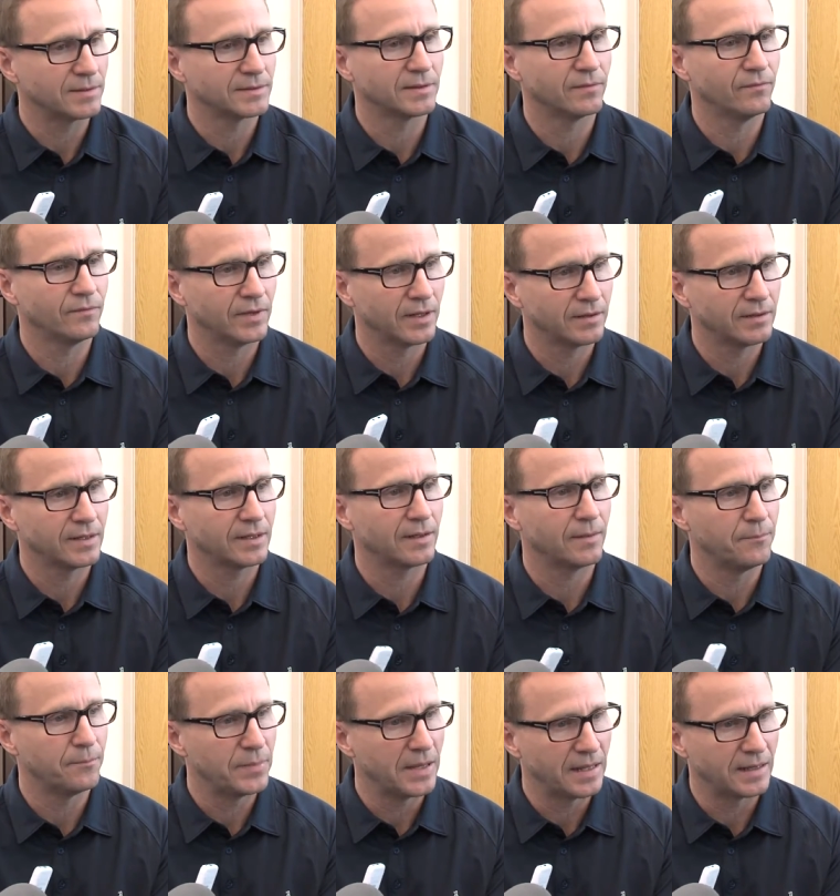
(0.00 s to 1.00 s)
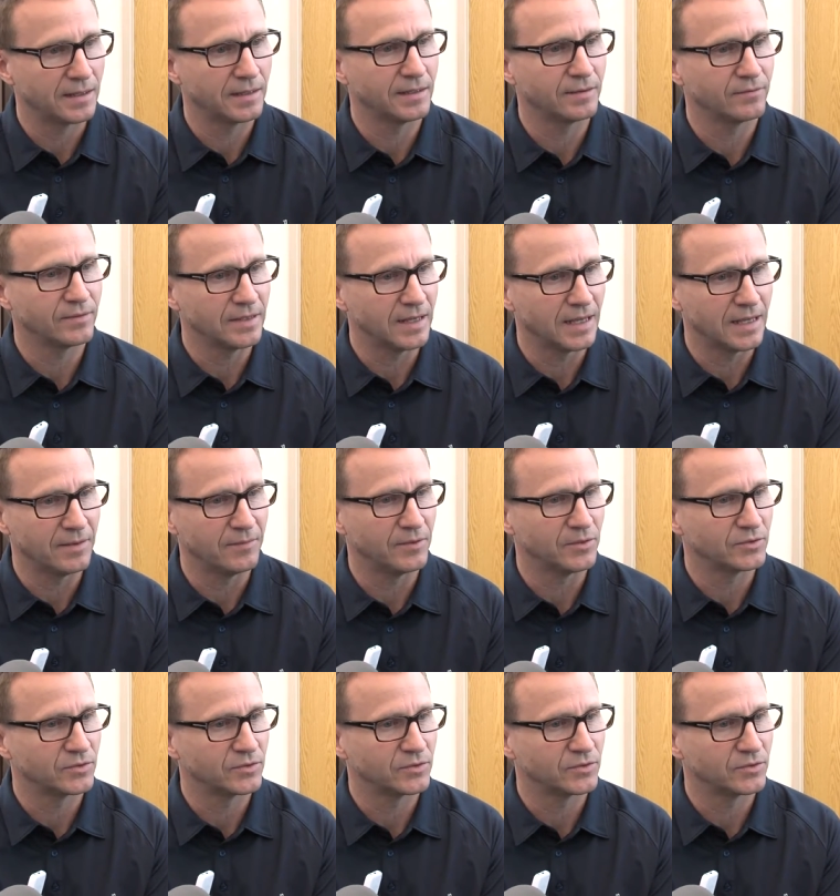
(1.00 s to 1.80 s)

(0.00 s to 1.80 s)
It's a very competitive game.